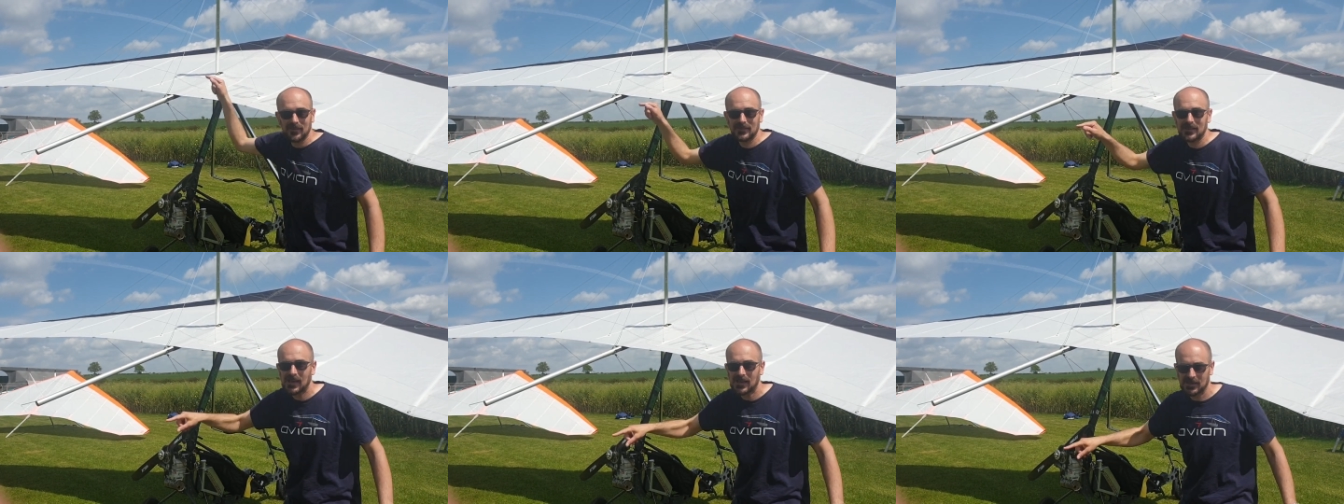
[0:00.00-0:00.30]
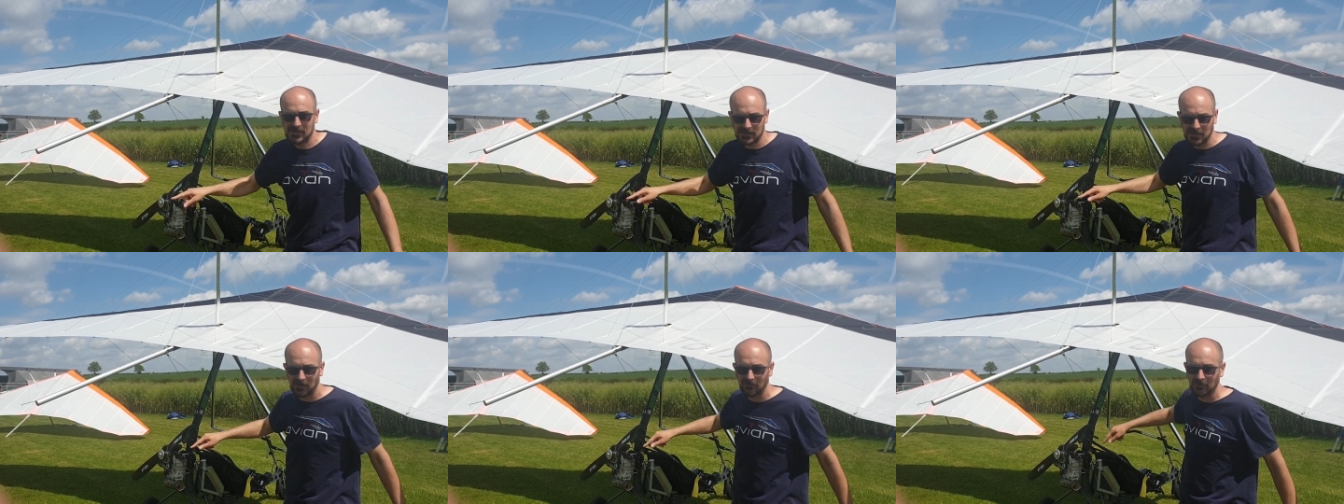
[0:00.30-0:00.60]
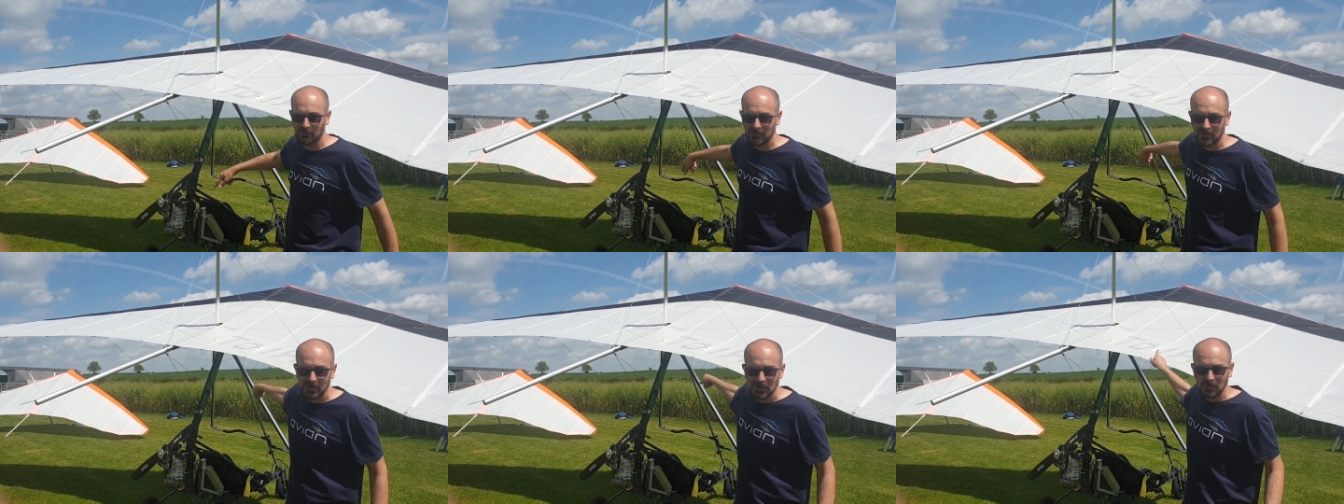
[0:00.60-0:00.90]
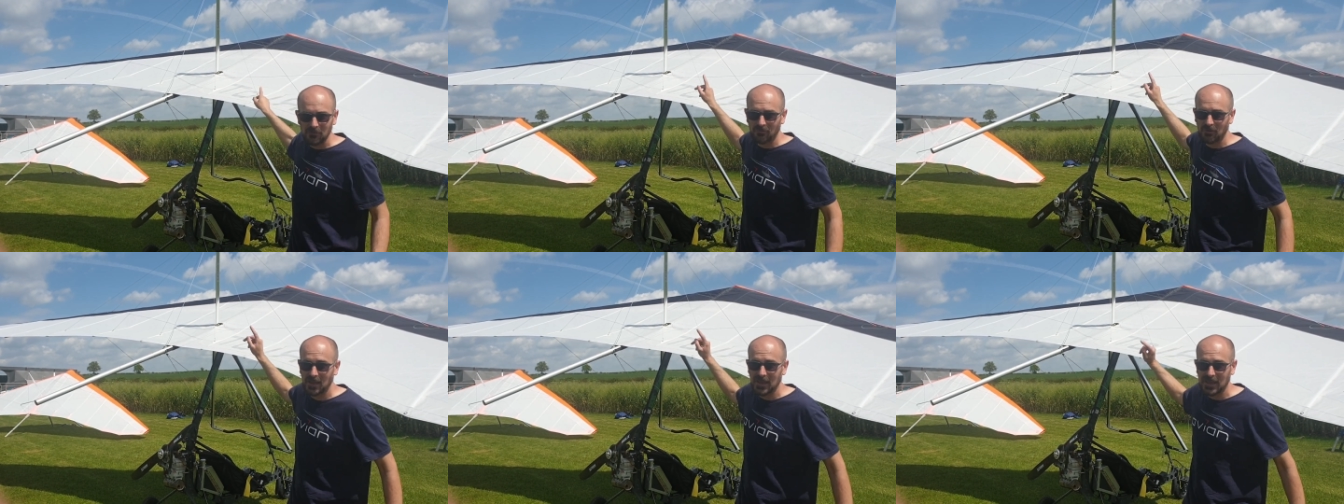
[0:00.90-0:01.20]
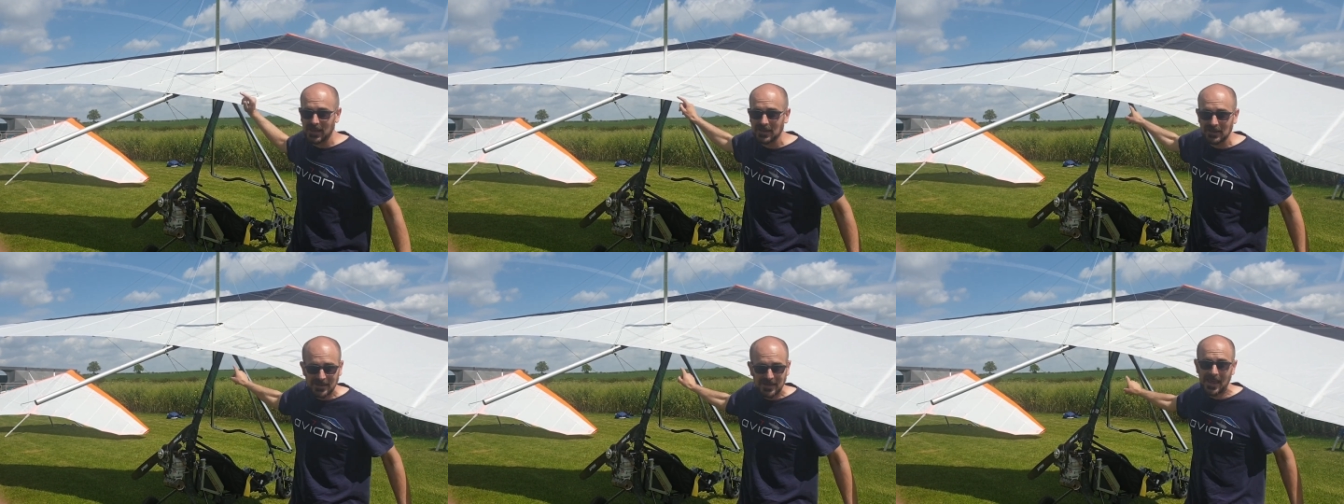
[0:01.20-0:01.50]
that's hanging underneath it
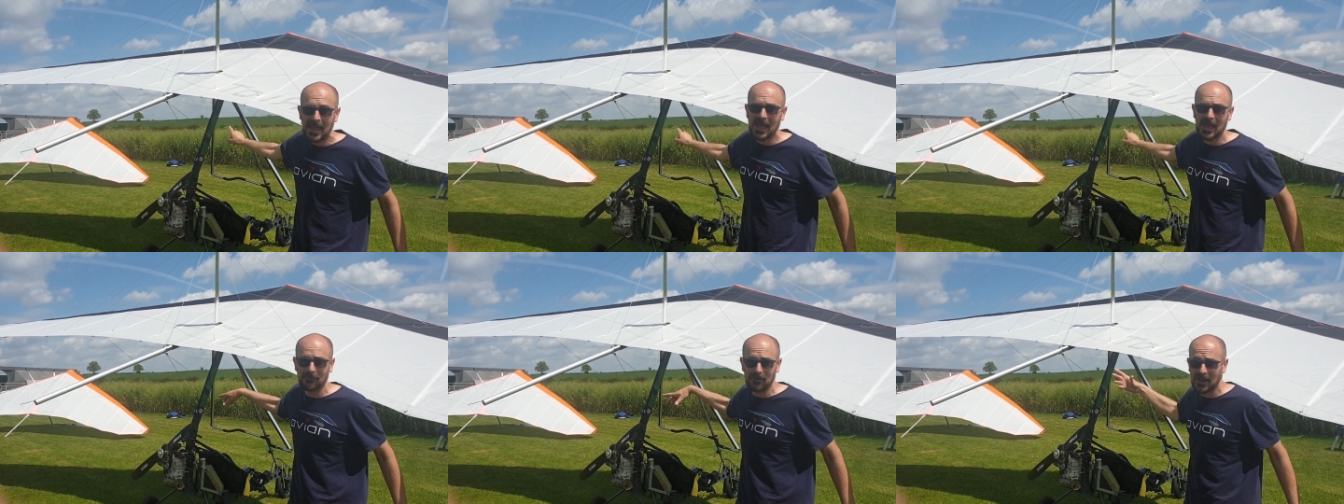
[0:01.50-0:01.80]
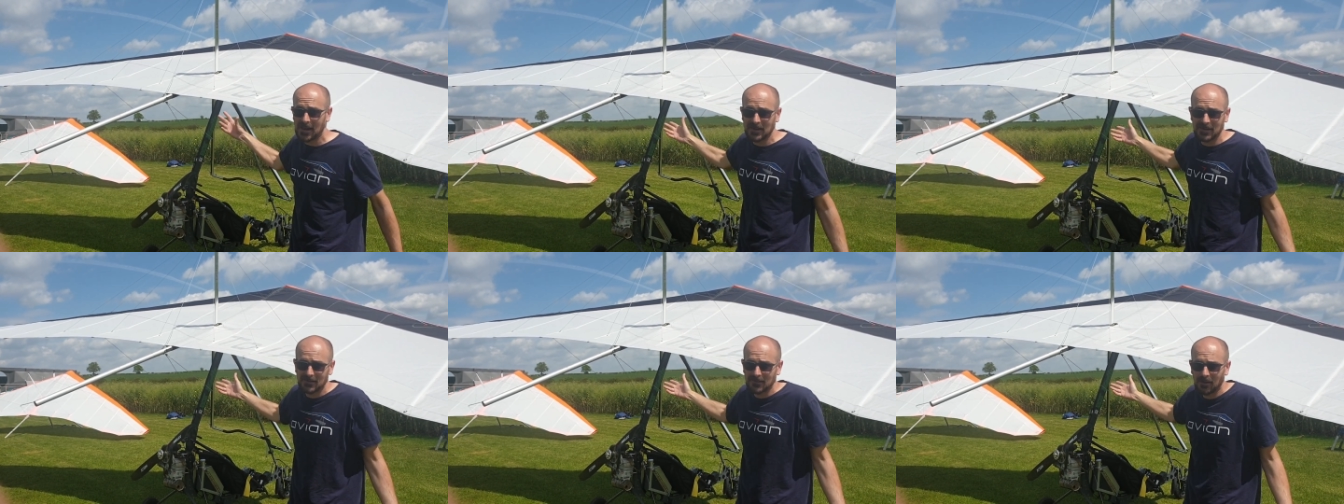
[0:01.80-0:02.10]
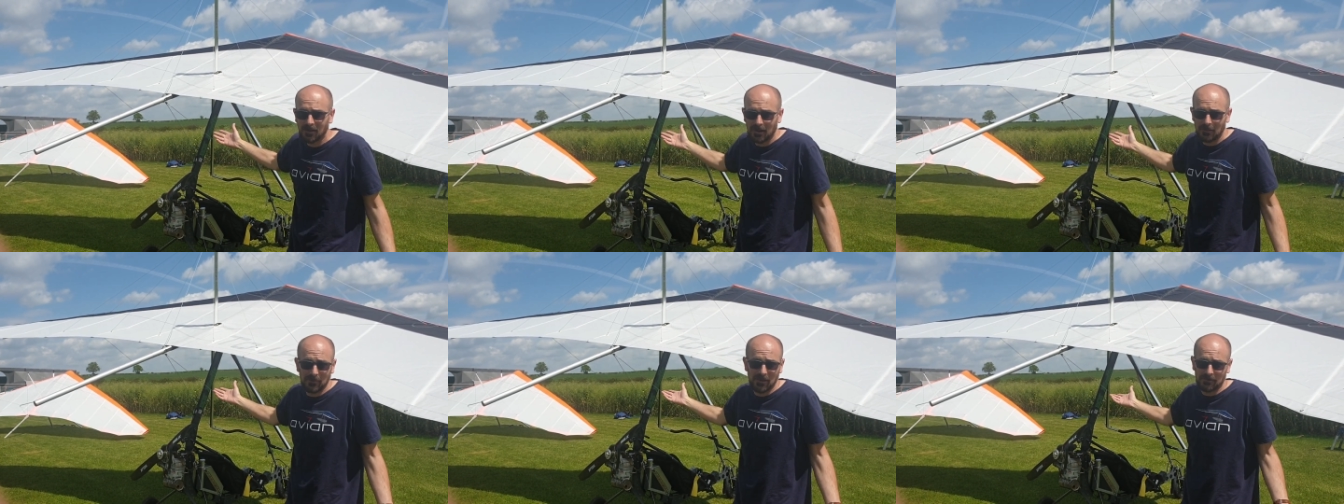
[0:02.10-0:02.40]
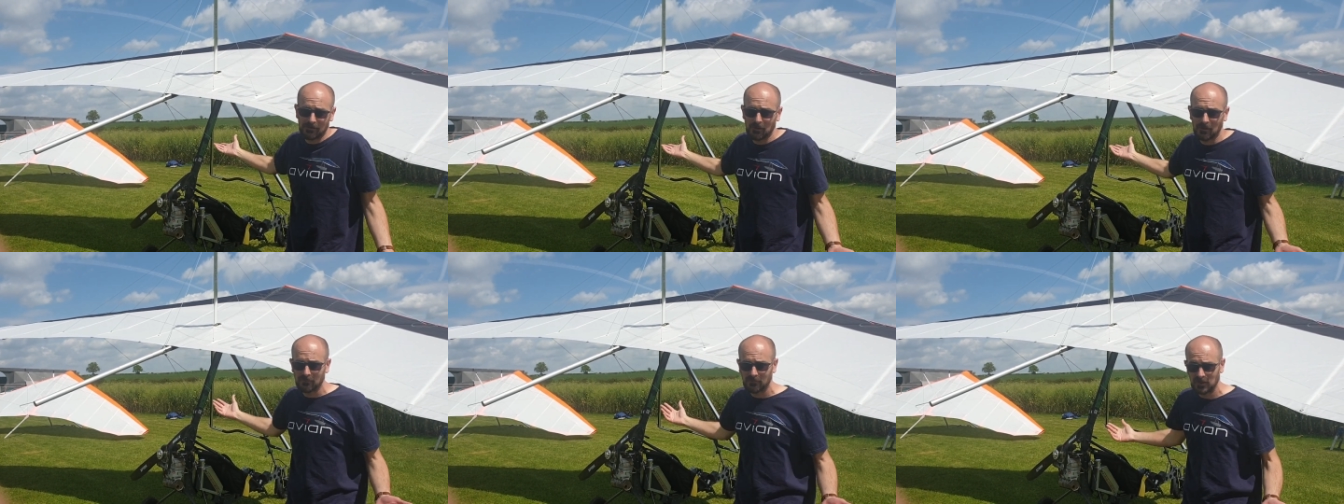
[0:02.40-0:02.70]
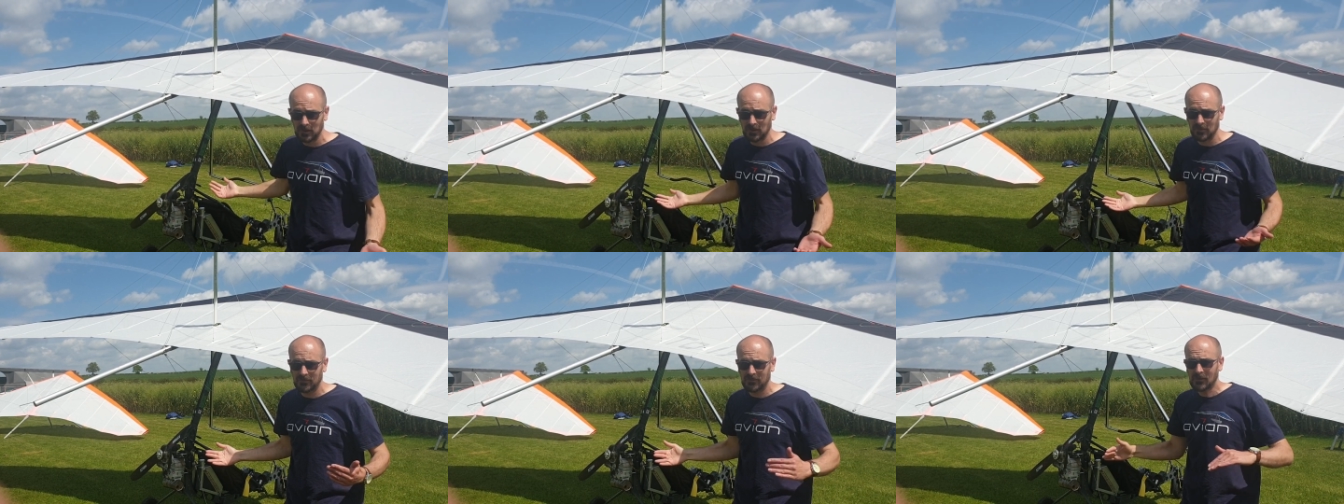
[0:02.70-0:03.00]
in the air at any time. That's
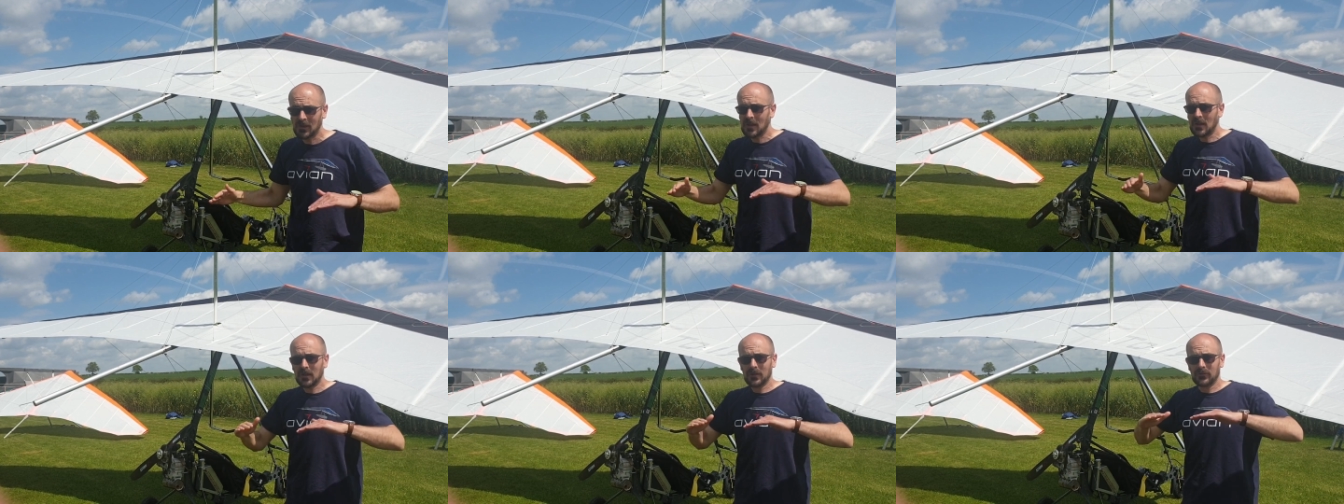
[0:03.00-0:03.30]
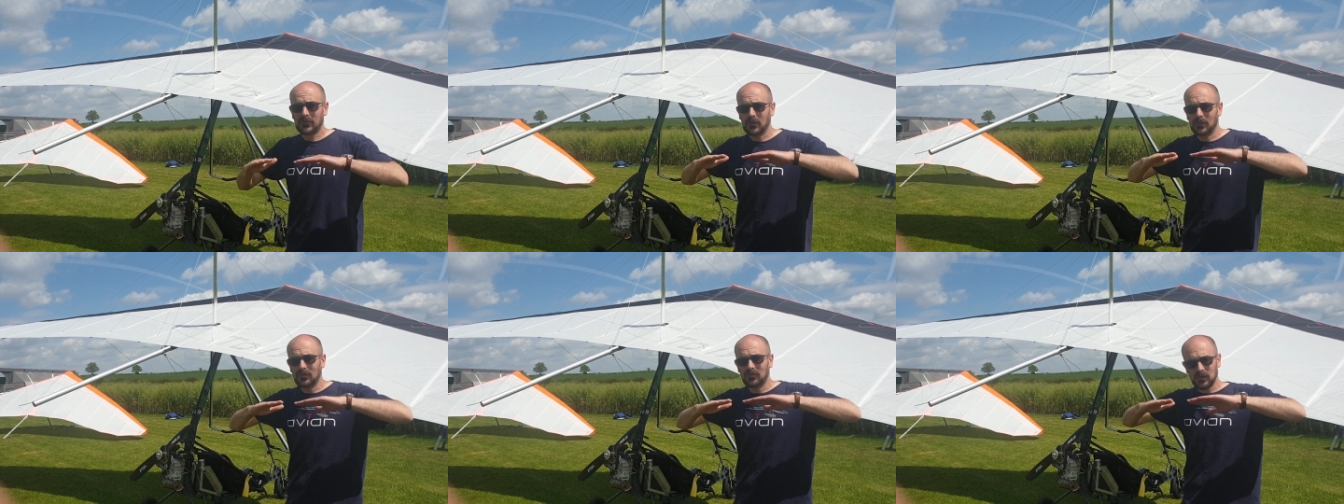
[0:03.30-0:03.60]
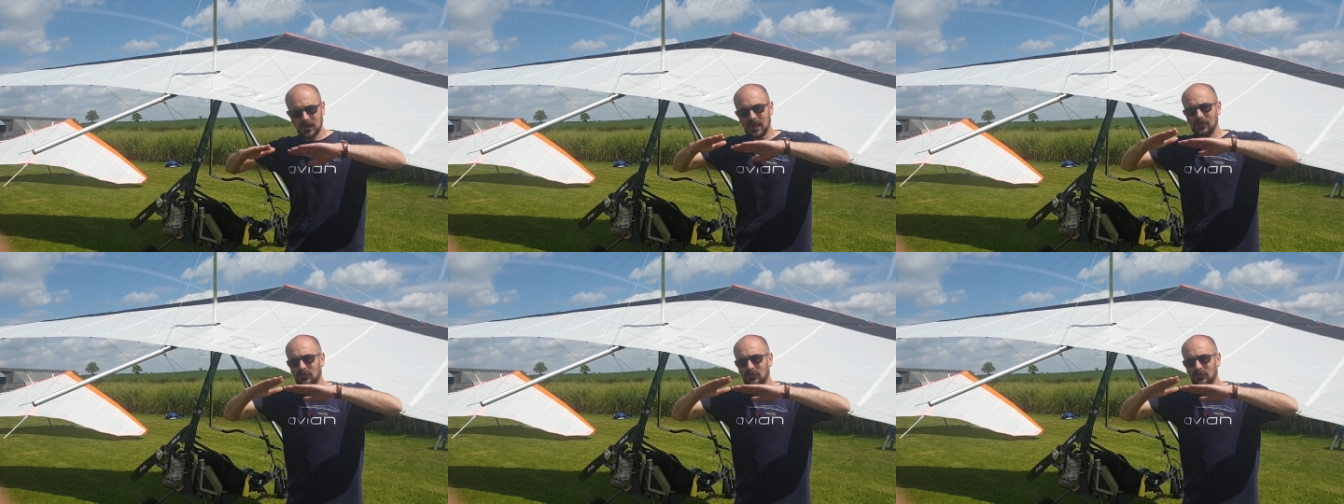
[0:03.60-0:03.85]
obvious. So if you